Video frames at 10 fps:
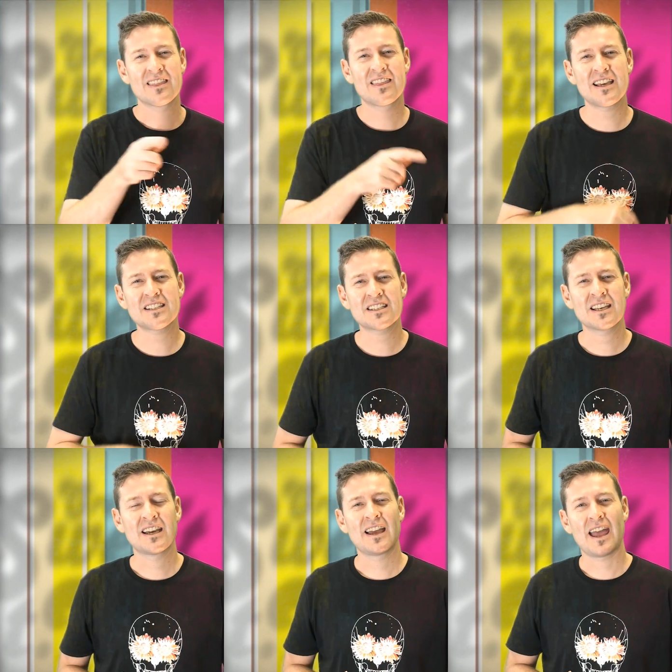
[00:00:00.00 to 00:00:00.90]

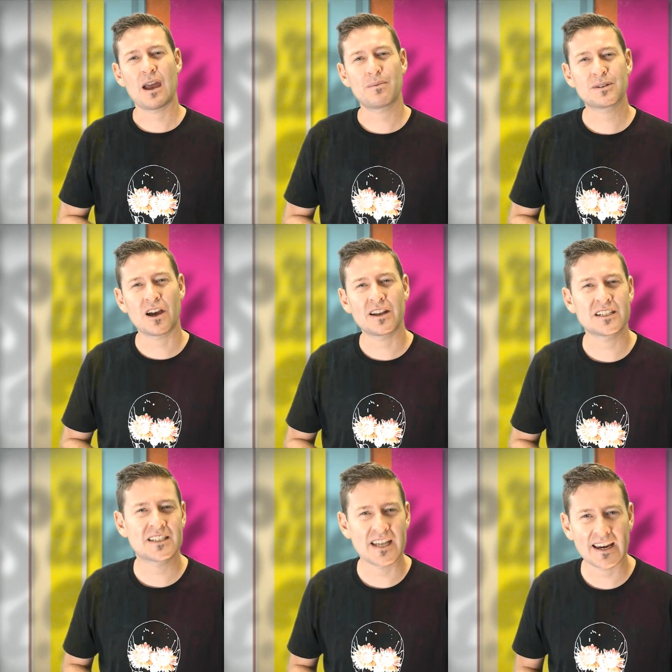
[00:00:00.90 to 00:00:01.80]
This episode
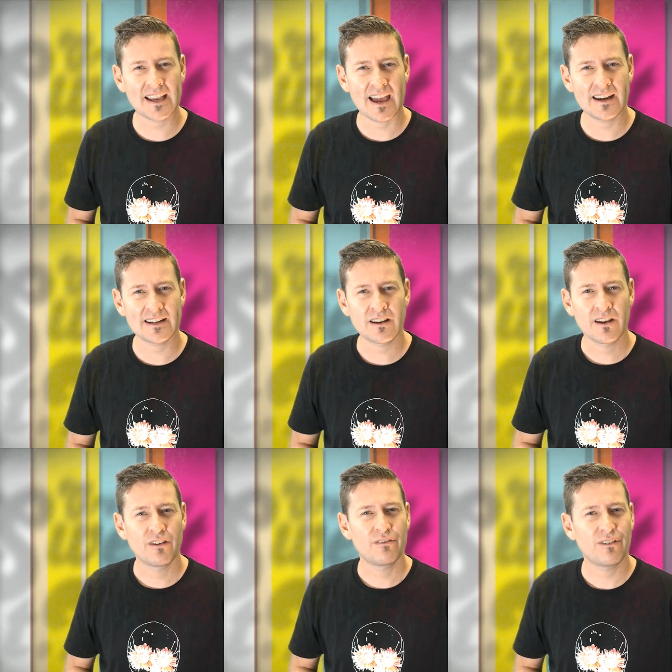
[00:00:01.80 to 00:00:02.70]
is dedicated
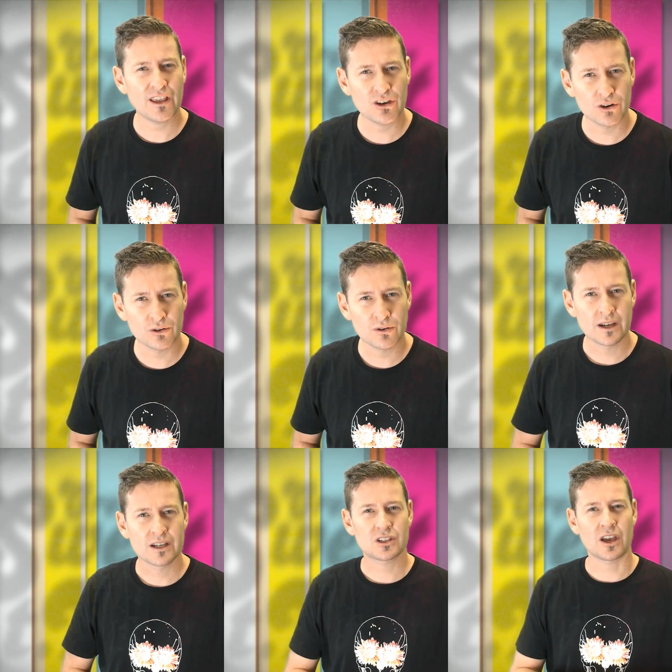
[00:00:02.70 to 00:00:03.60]
for you
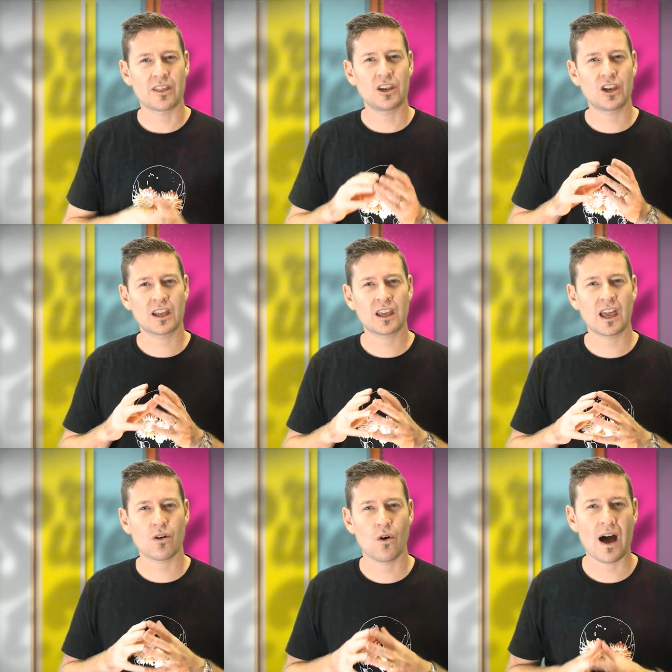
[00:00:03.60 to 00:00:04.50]
so that you can
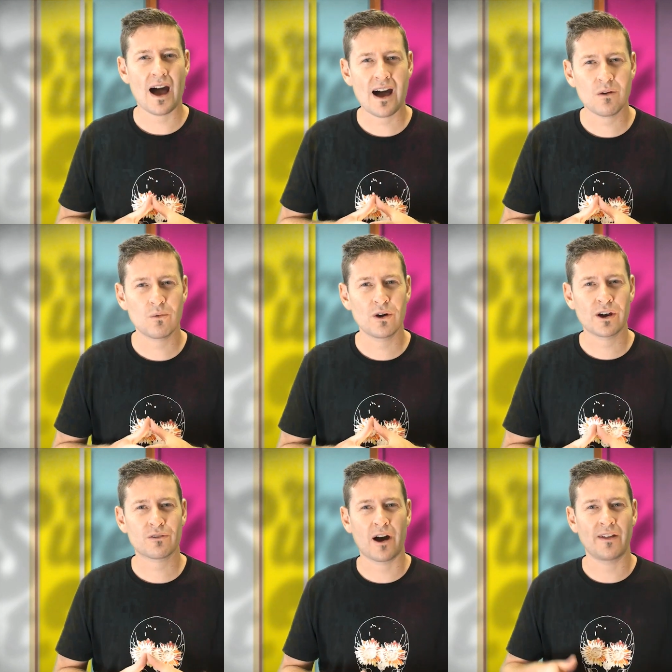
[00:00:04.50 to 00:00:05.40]
get your
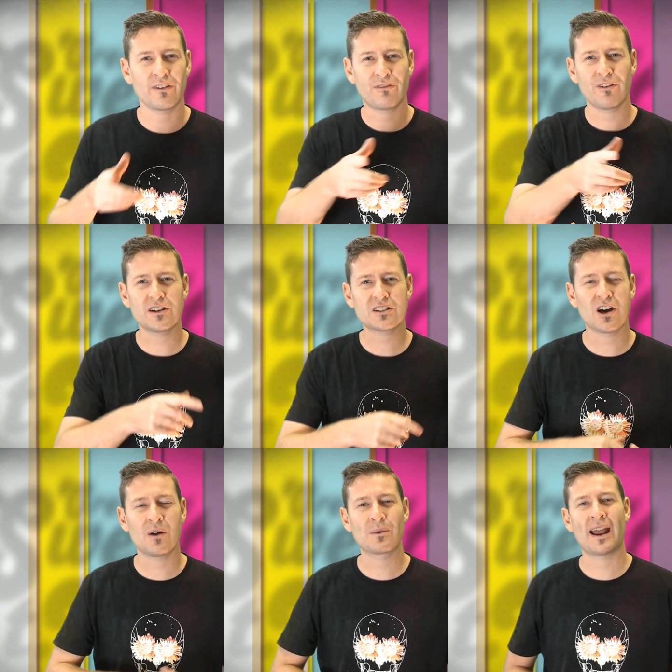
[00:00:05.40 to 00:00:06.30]
artwork right the first
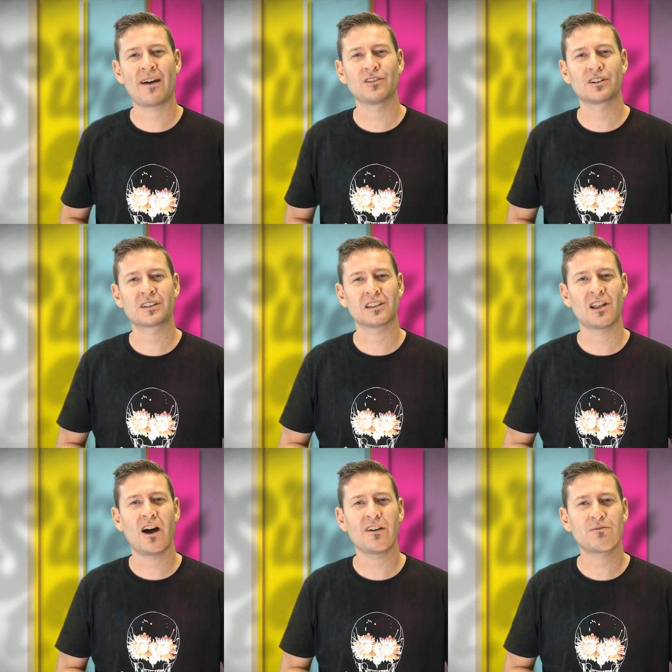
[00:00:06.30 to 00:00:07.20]
time. We're going to have a look at the
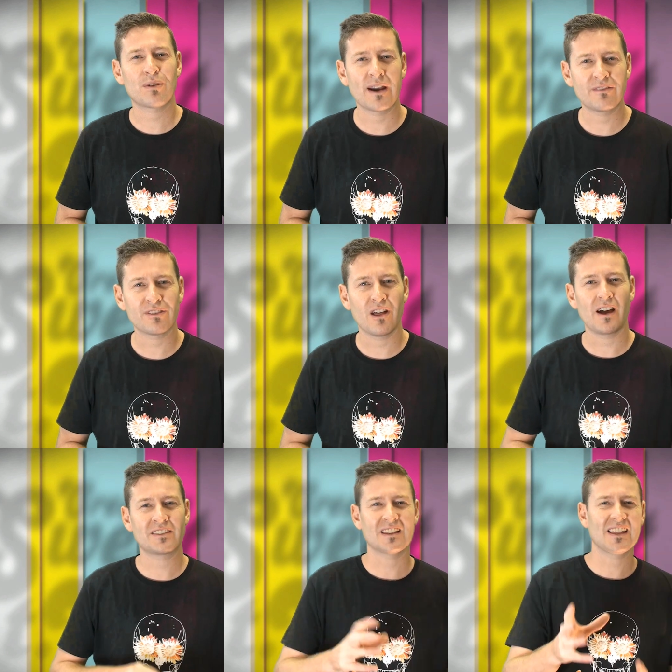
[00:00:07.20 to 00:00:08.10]
live
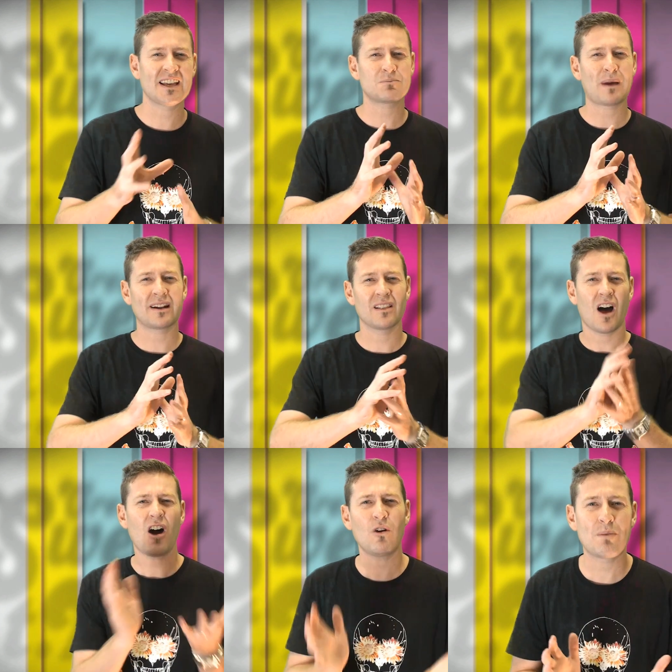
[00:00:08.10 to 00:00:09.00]
pre-flight, the links panel, a
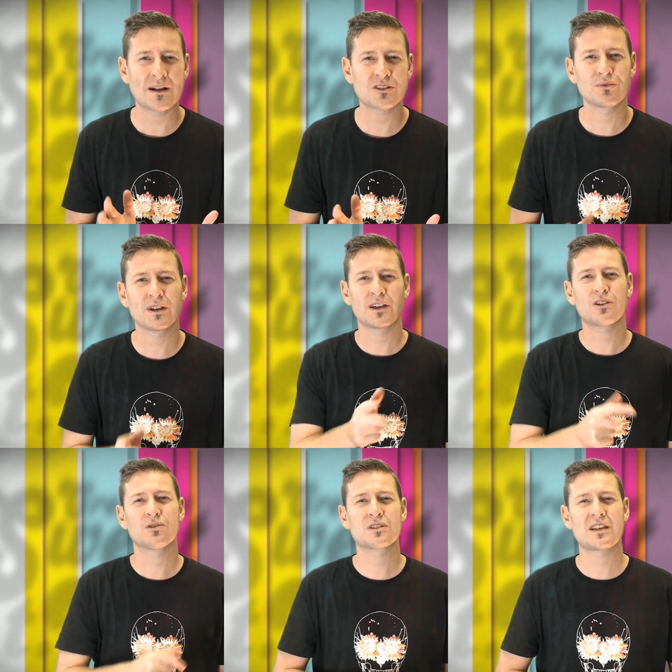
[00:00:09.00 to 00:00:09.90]
whole bunch of really
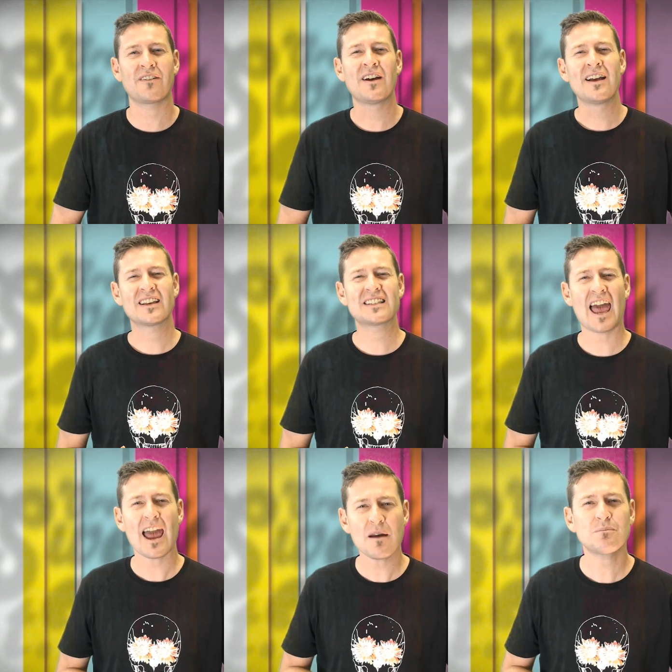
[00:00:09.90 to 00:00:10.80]
cool stuff that's
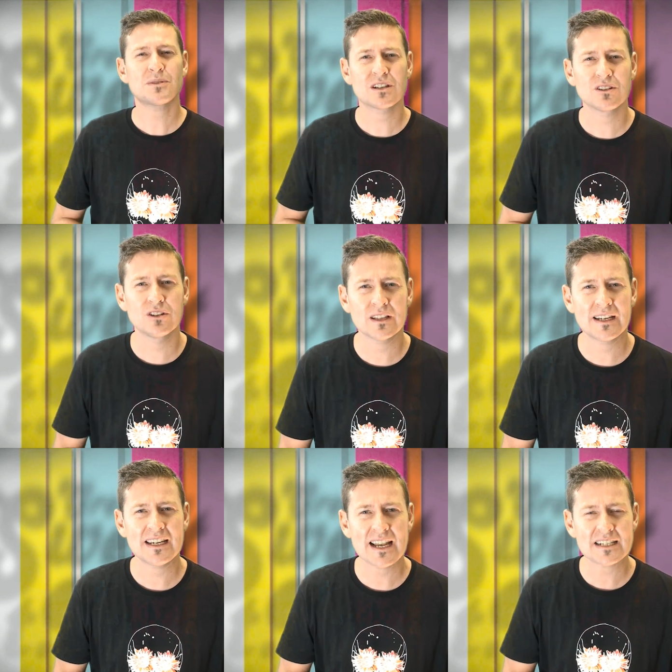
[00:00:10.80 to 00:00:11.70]
absolutely
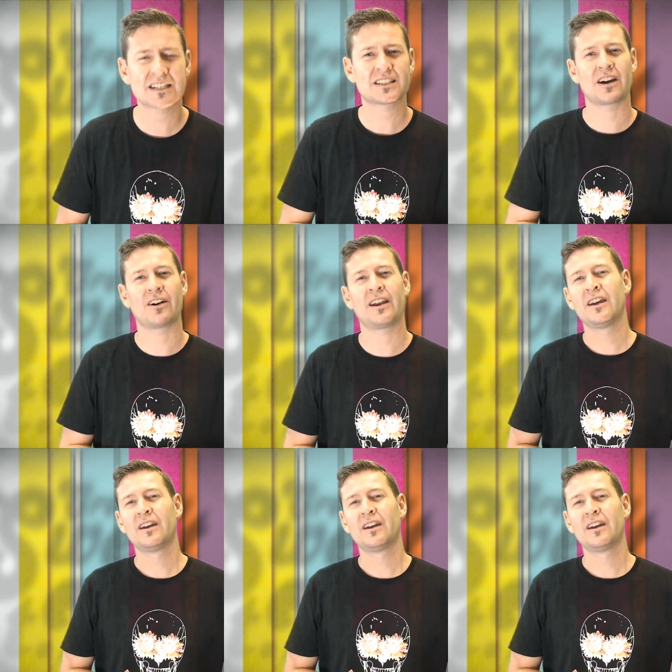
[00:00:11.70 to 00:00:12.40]
necessary